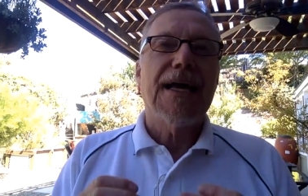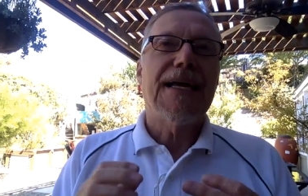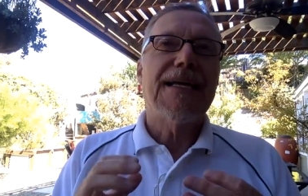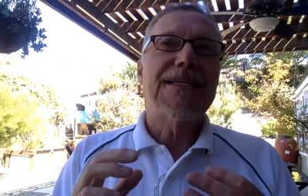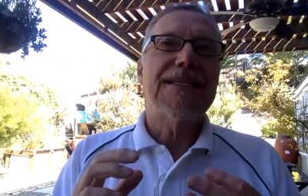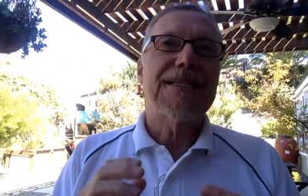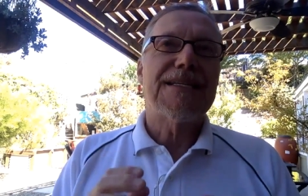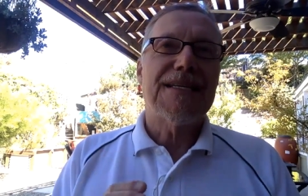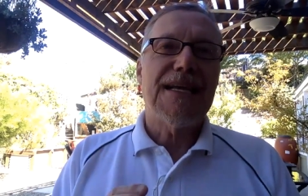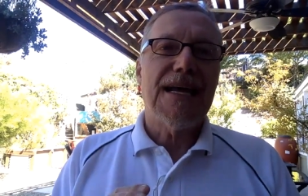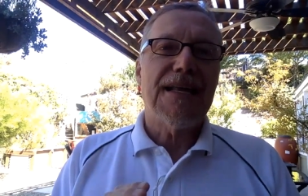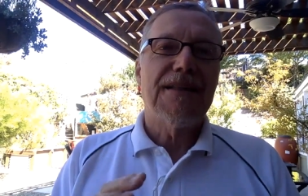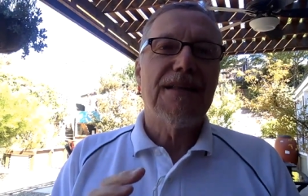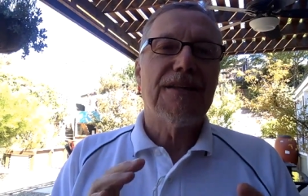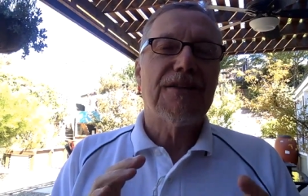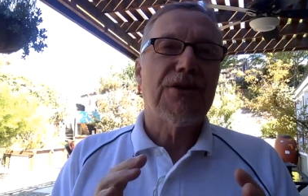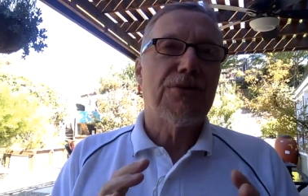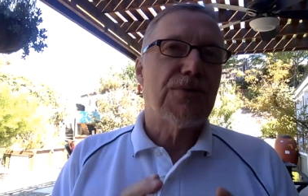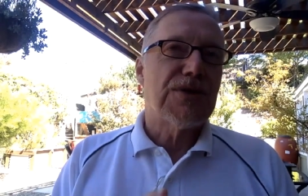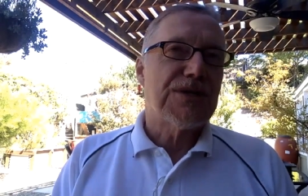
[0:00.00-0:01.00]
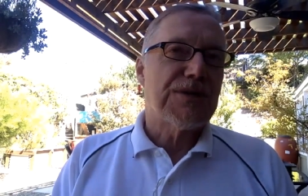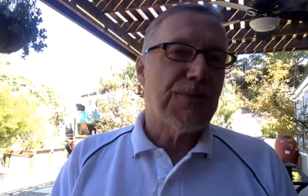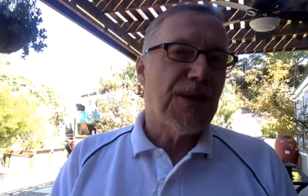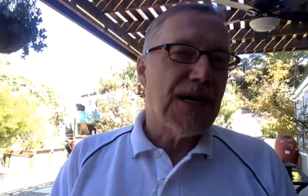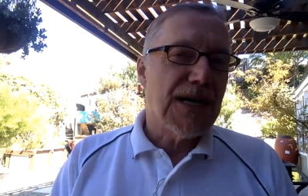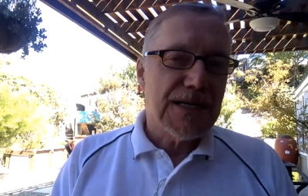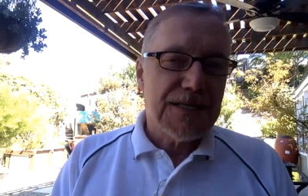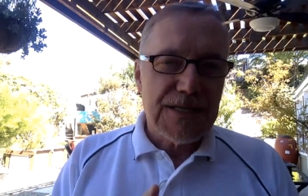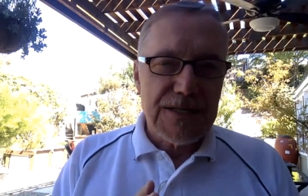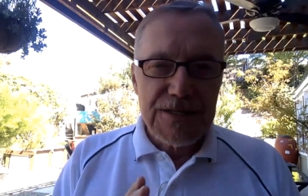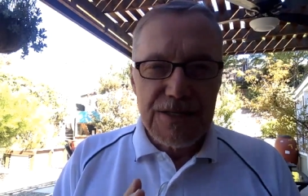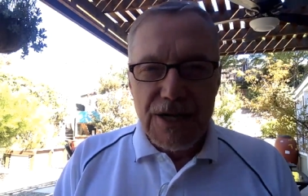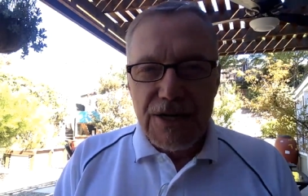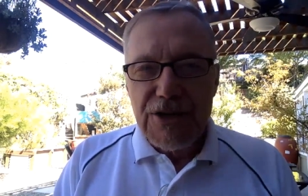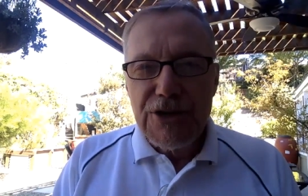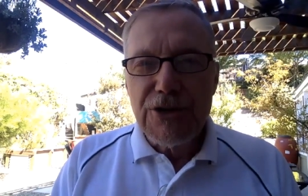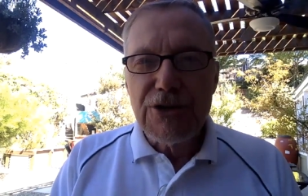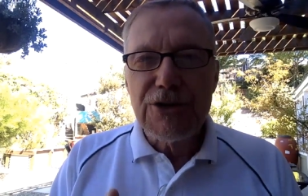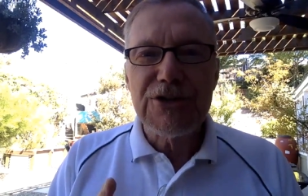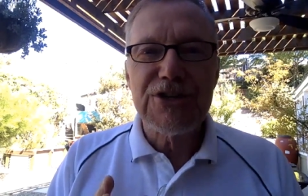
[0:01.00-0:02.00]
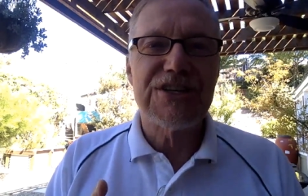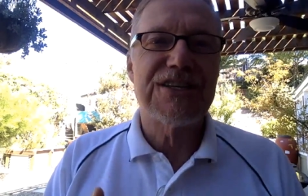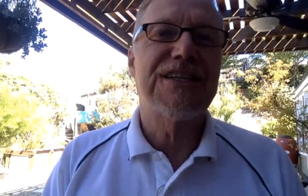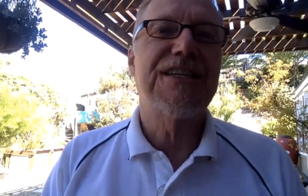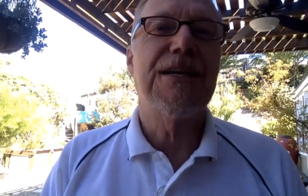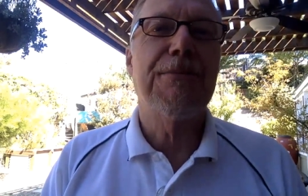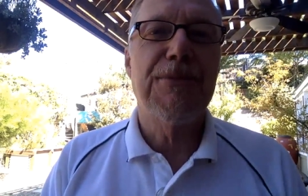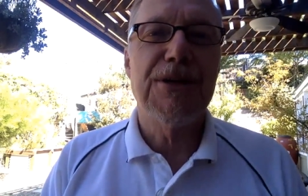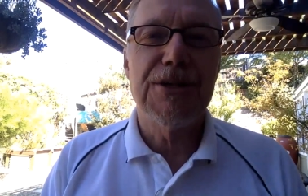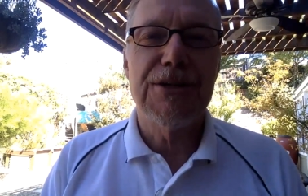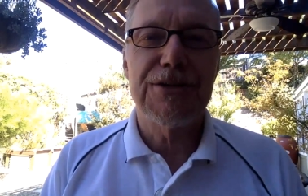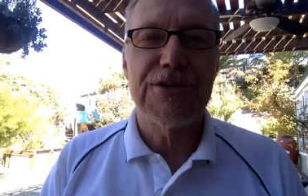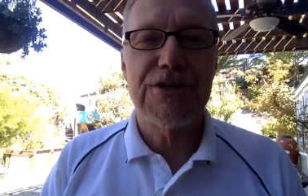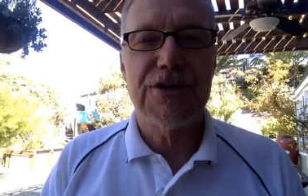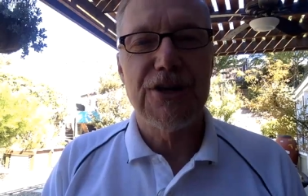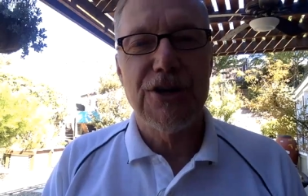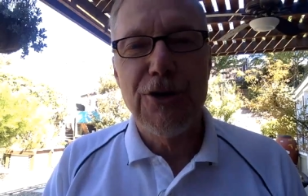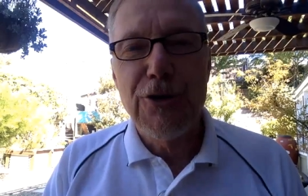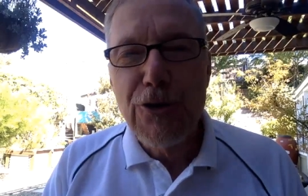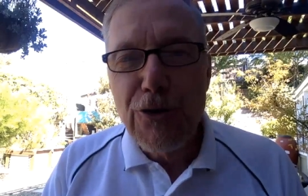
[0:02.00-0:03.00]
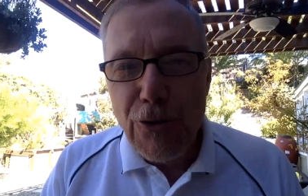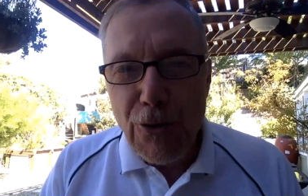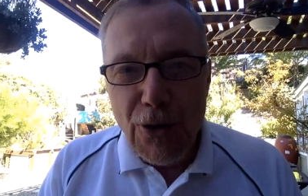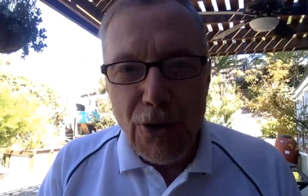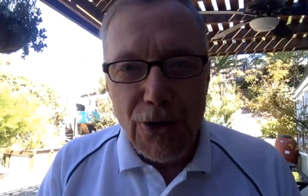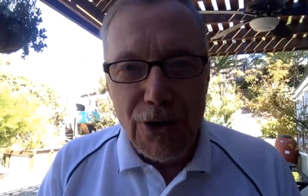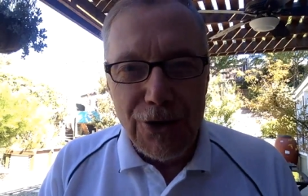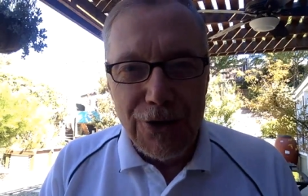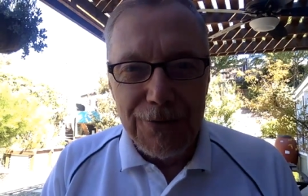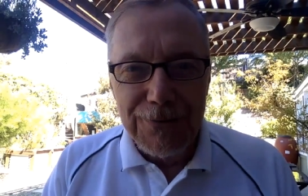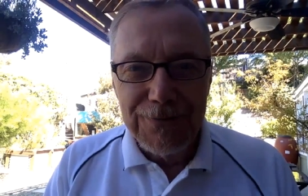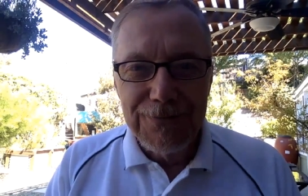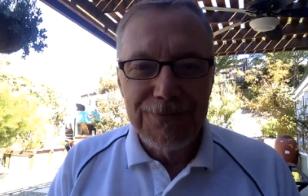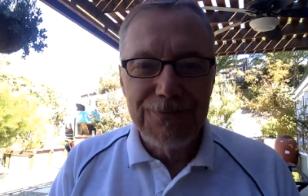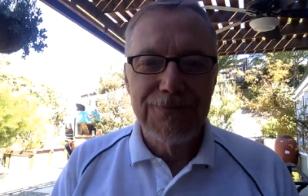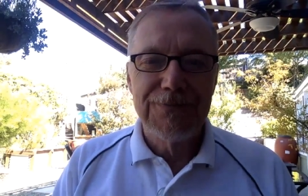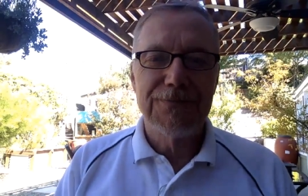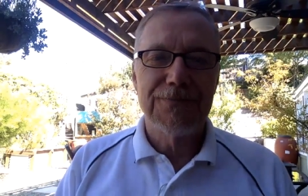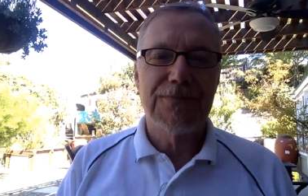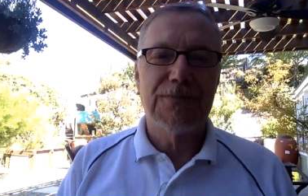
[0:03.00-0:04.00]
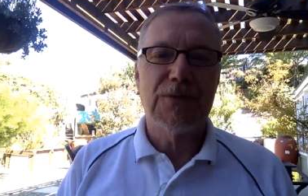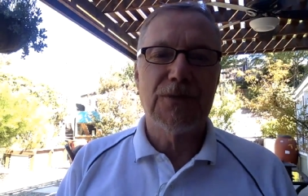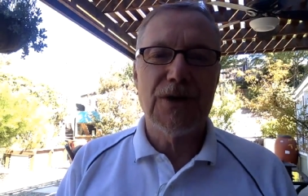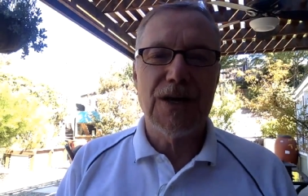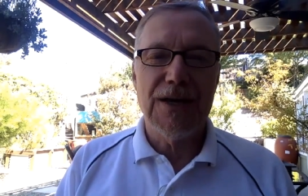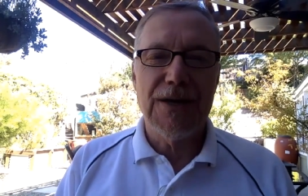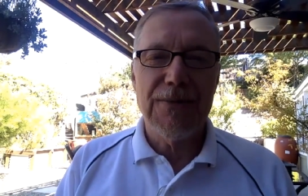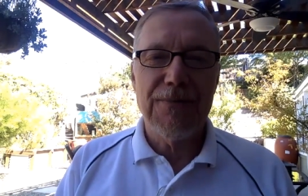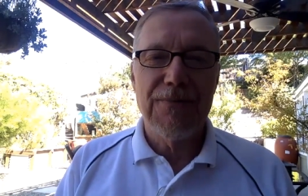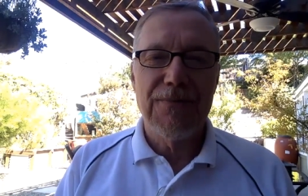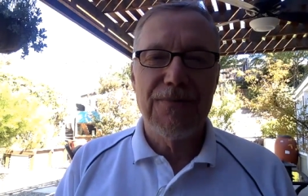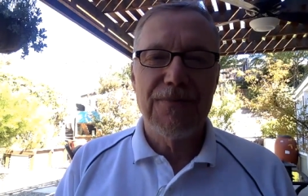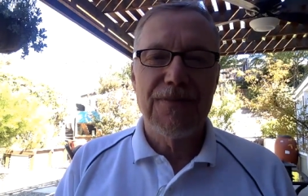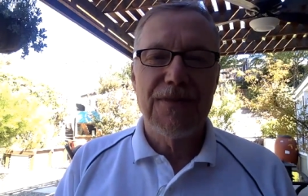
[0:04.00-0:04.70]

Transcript: it's said that the response is under stimulus control. Okay?